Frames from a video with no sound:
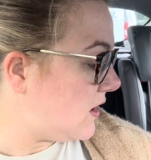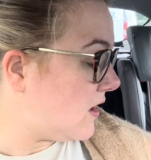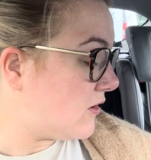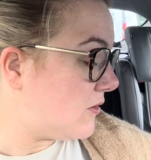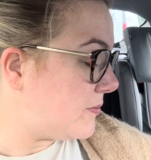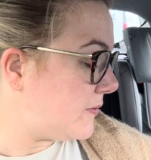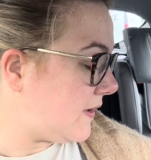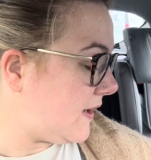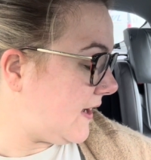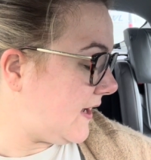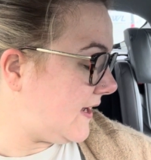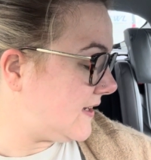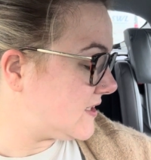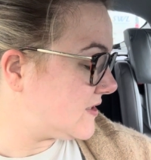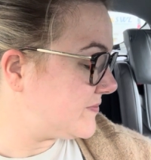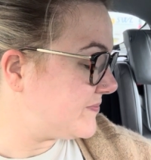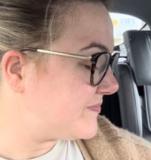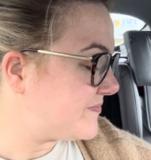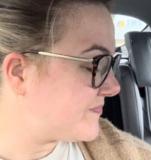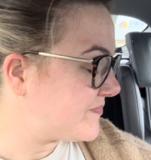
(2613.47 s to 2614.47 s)
I got bread,
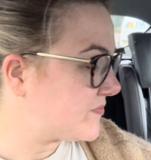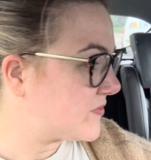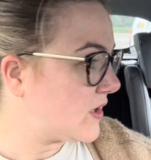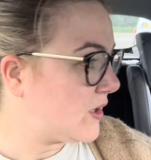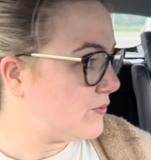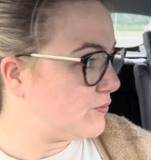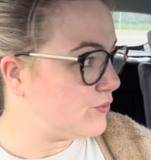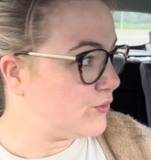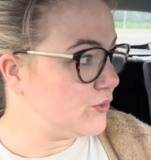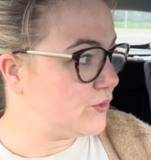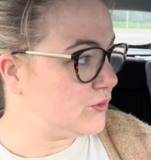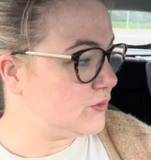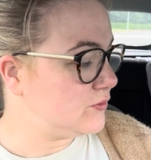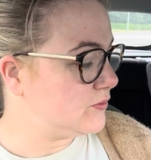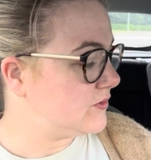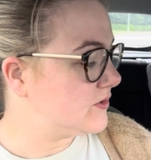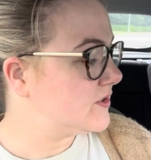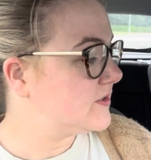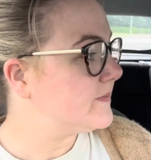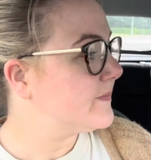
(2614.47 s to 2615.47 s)

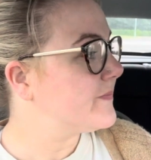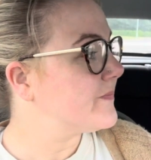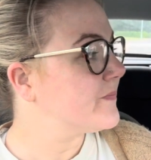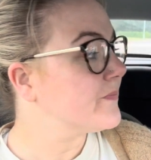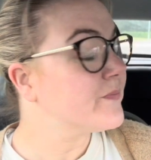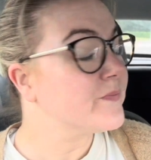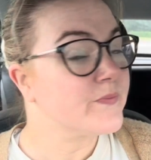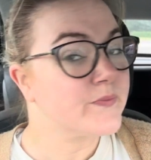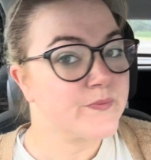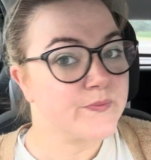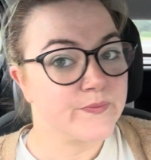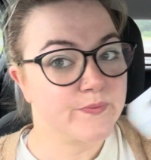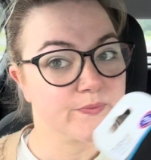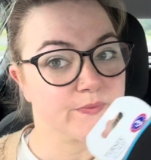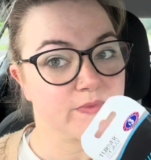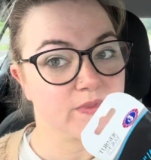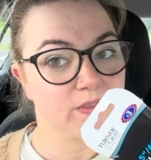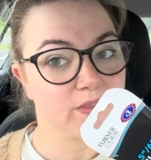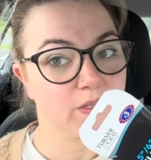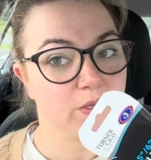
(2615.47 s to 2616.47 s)
rolls,
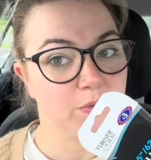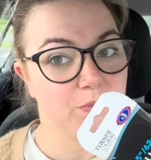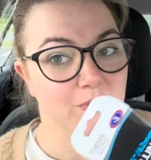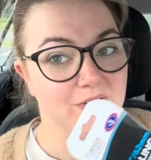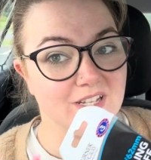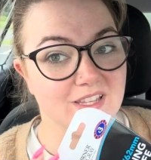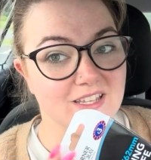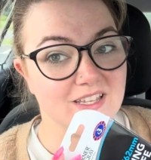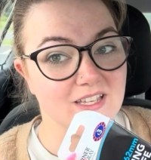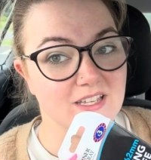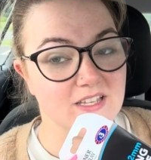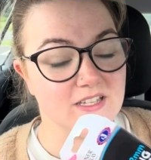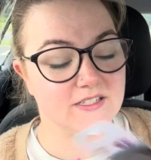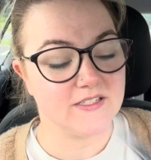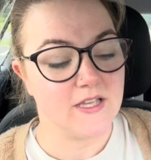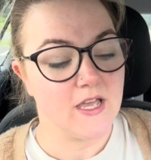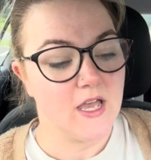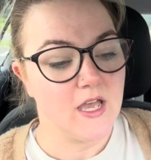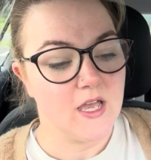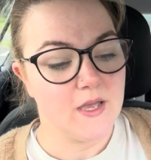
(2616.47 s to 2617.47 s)
one of these,
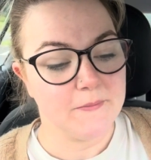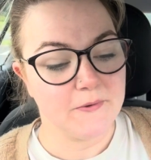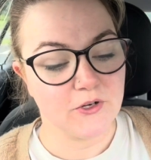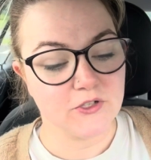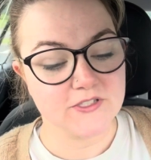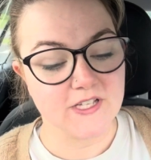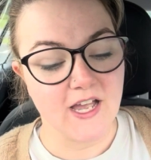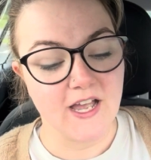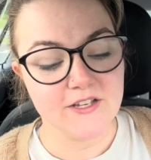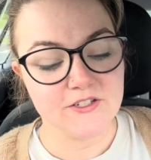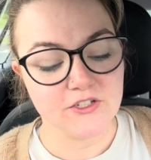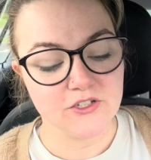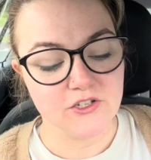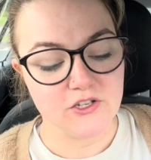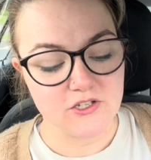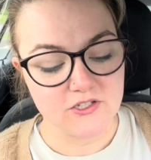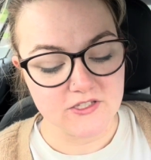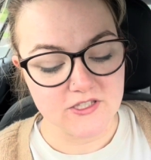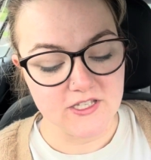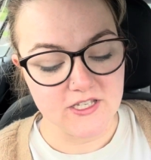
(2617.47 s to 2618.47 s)
because I actually
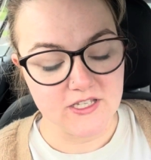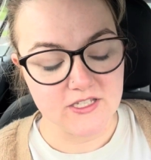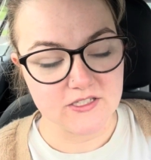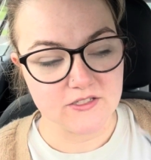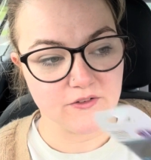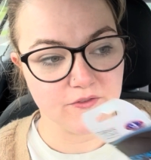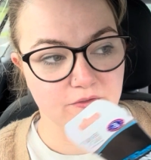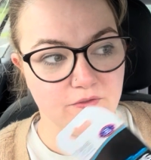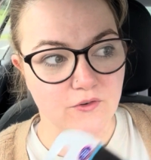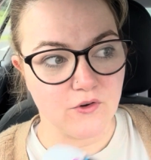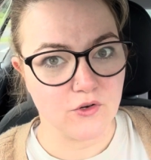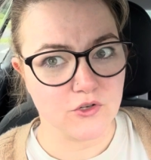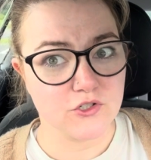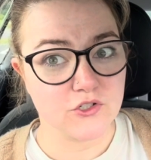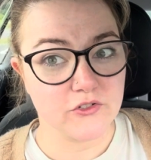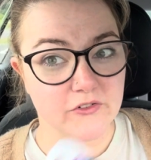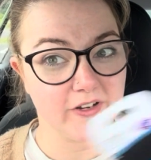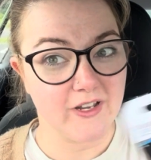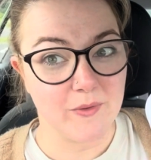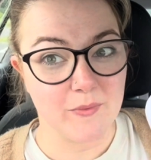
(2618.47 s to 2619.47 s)
use these for
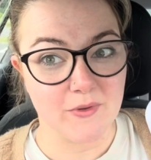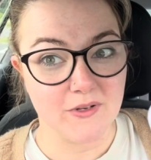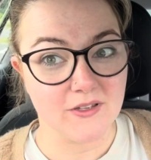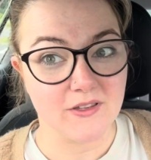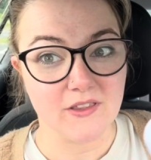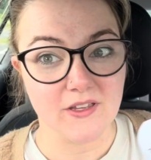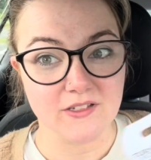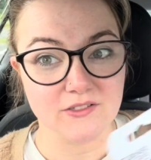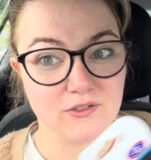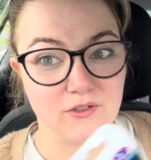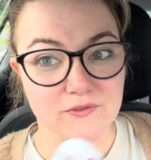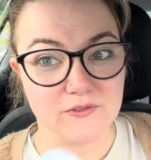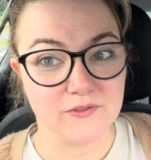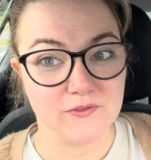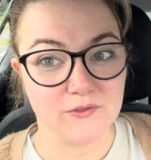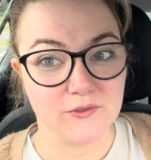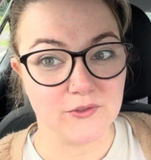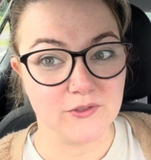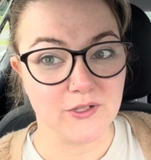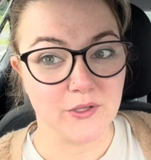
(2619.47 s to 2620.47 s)
scraping things off the
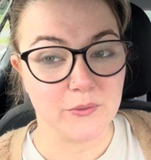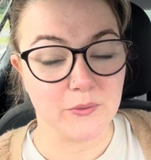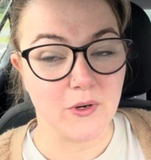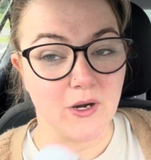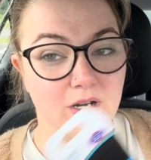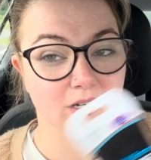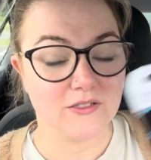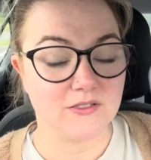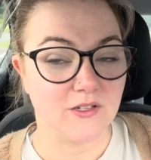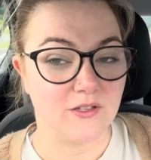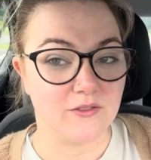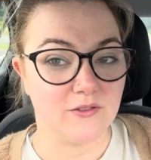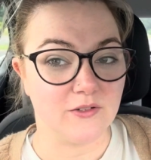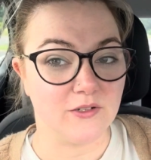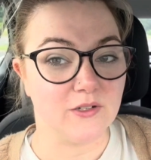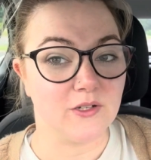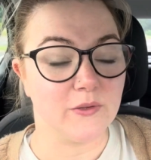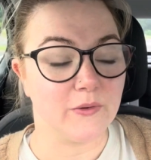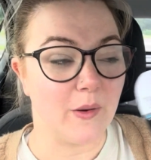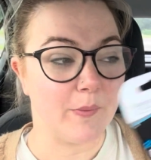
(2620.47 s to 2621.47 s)
floor at work. So I thought, you
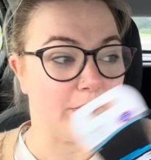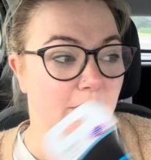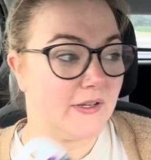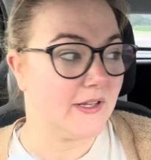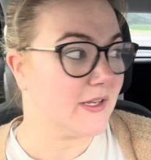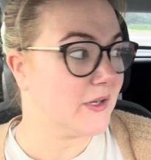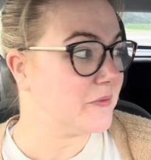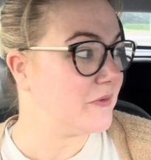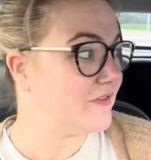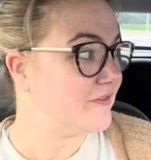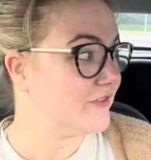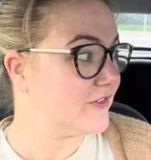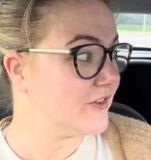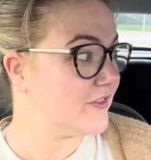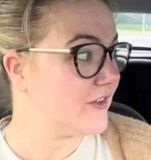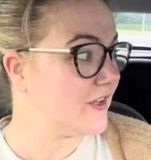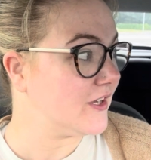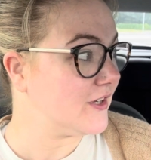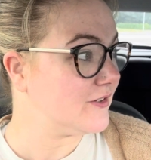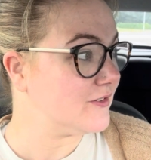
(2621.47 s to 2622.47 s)
know what, I'm going to get one for in
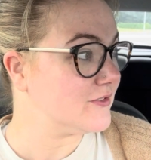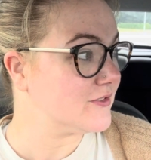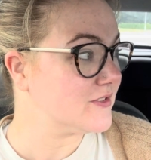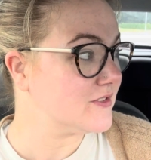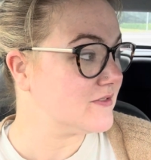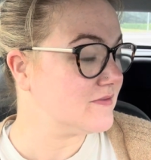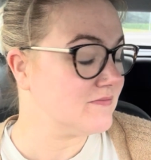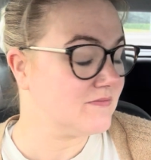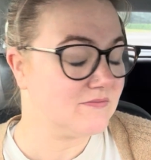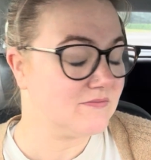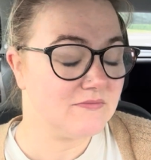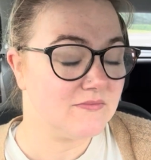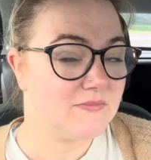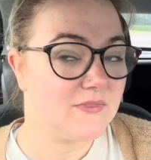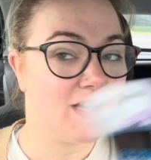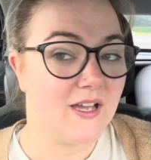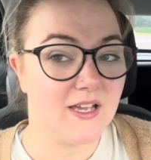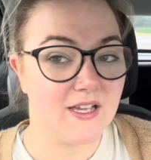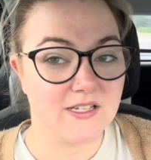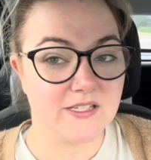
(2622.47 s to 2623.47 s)
the house.
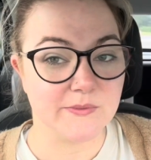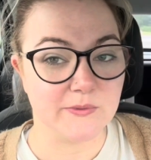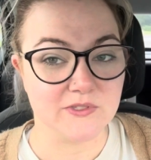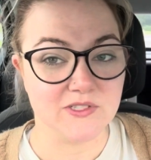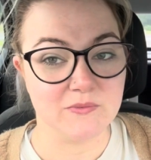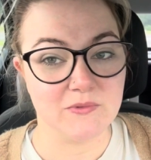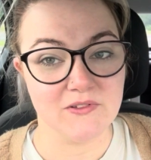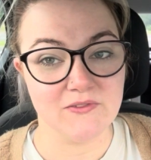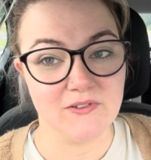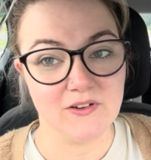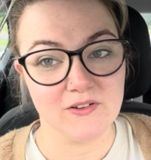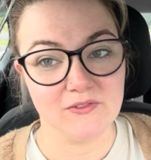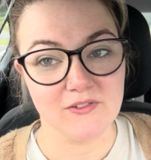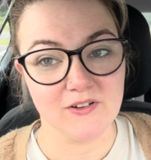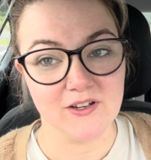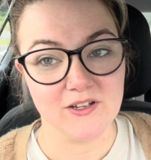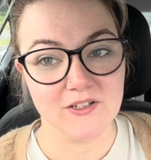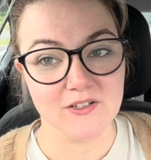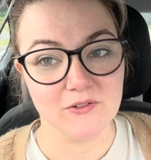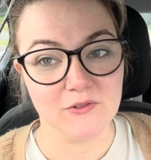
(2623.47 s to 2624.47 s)
It is supposed to be for
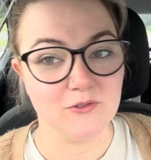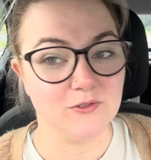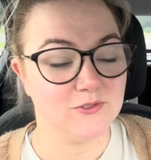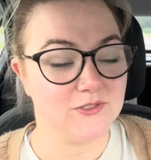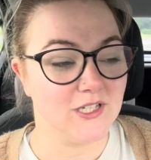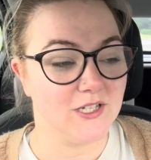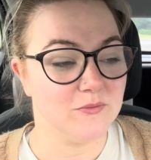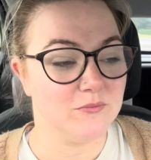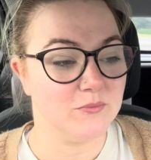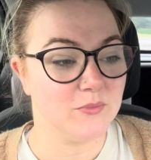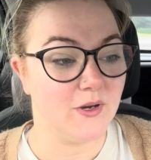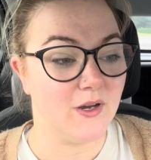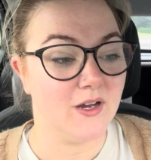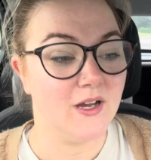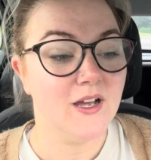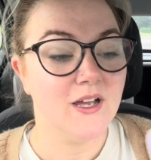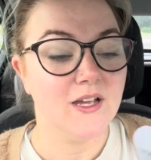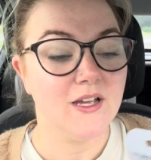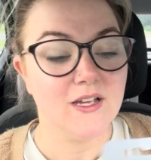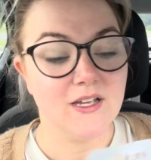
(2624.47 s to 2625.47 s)
filling holes in, but
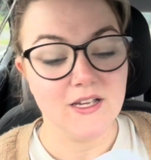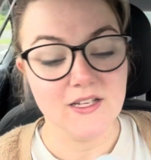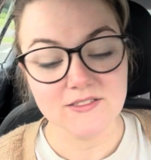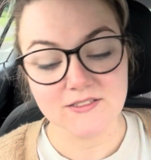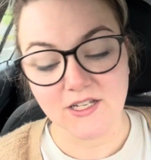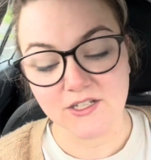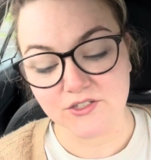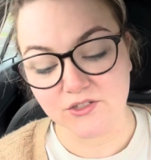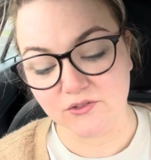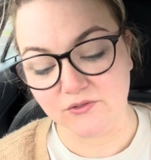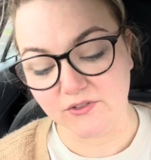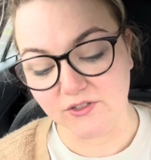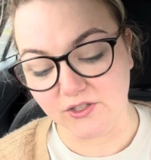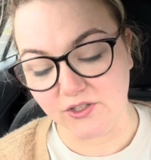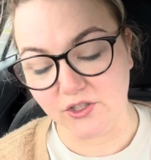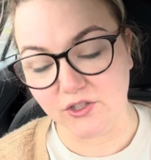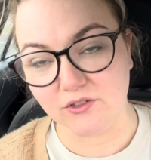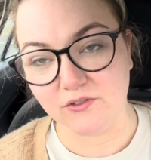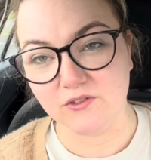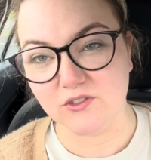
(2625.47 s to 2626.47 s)
it's actually really
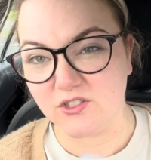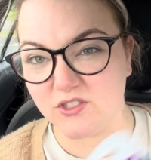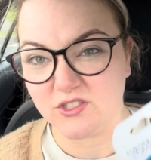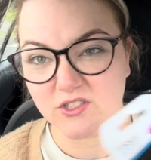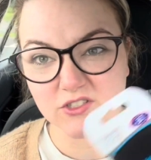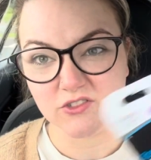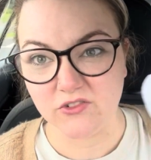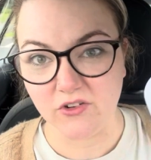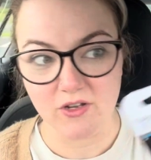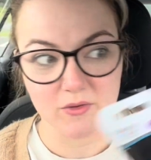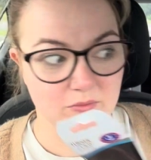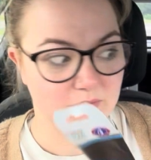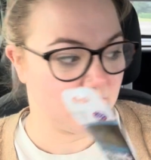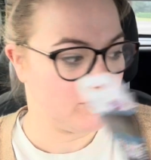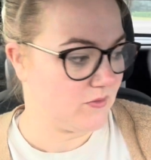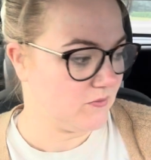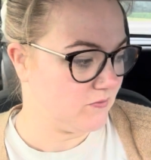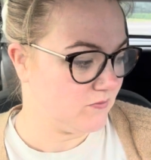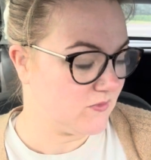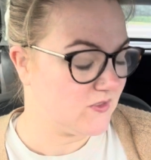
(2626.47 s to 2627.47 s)
good just to scrape
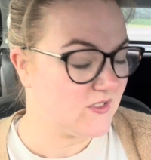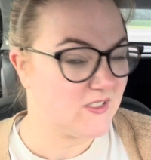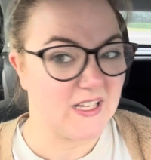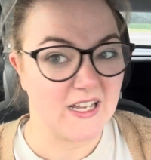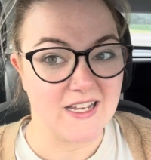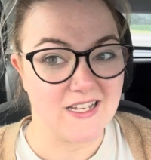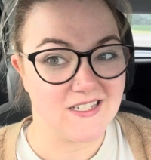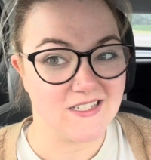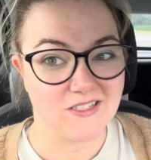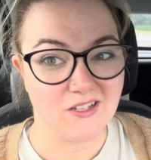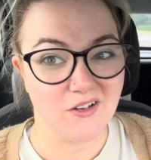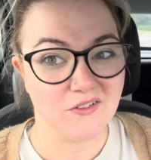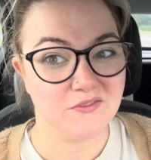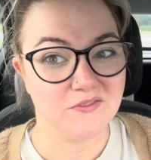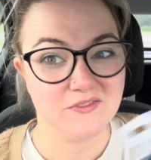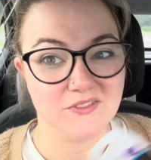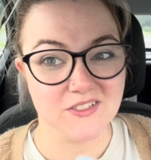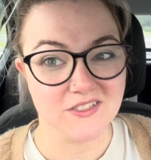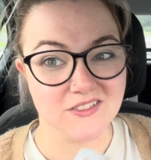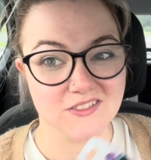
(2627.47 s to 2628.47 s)
sticky stuff
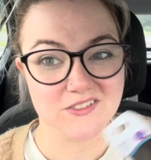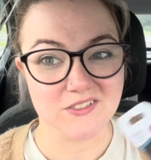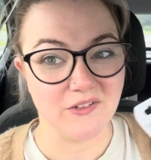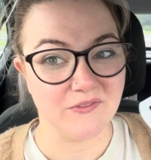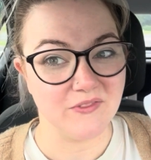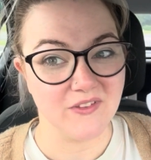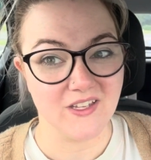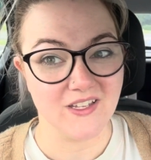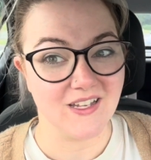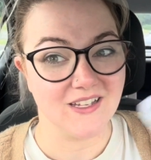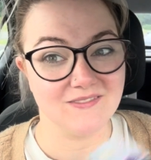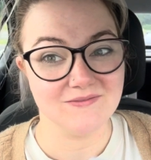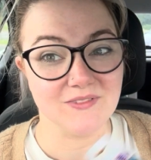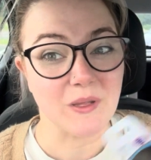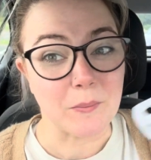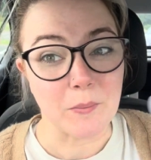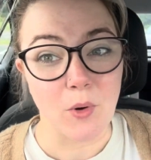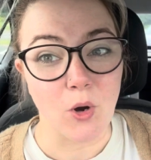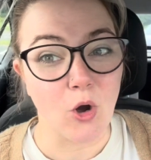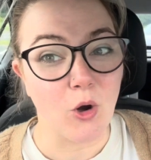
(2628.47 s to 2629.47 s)
and stuff that a
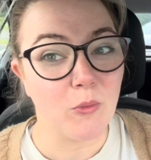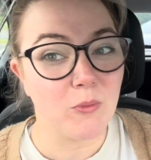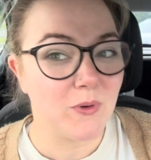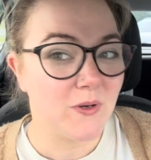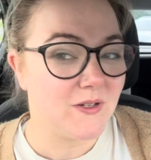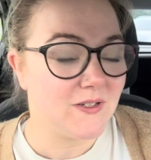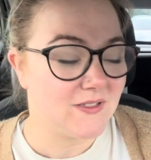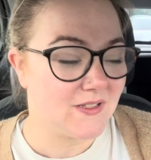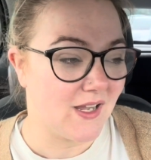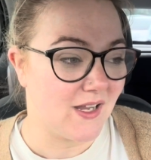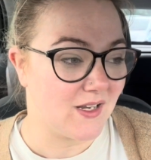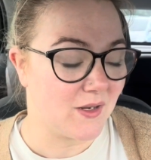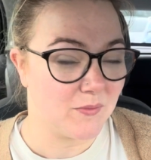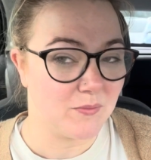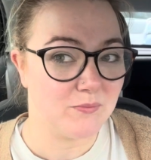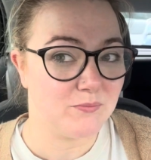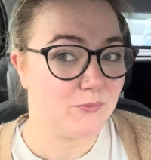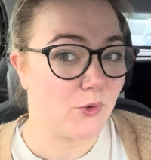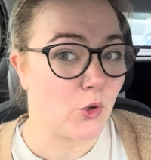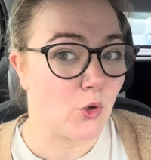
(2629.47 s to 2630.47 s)
mop and a
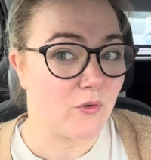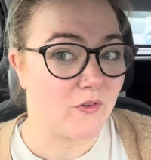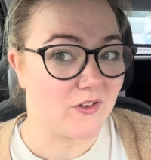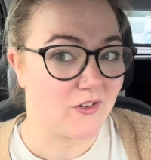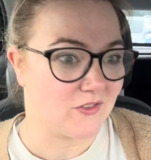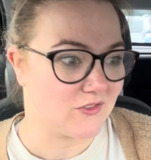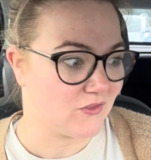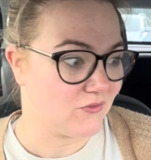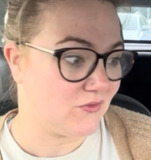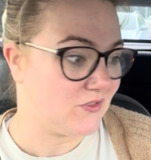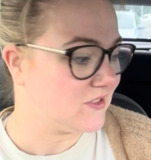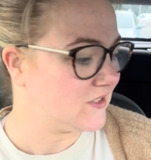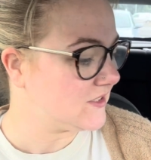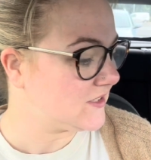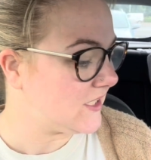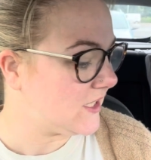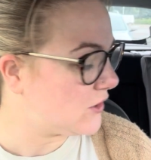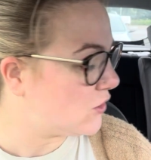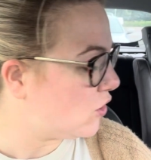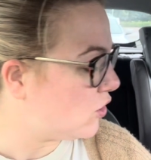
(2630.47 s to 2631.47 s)
hoover doesn't really
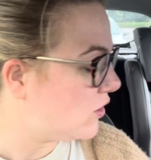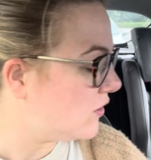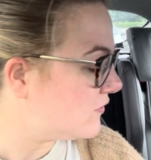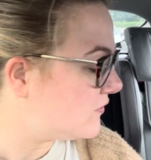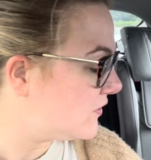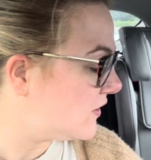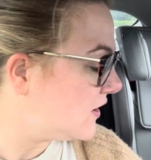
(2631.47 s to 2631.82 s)
take off.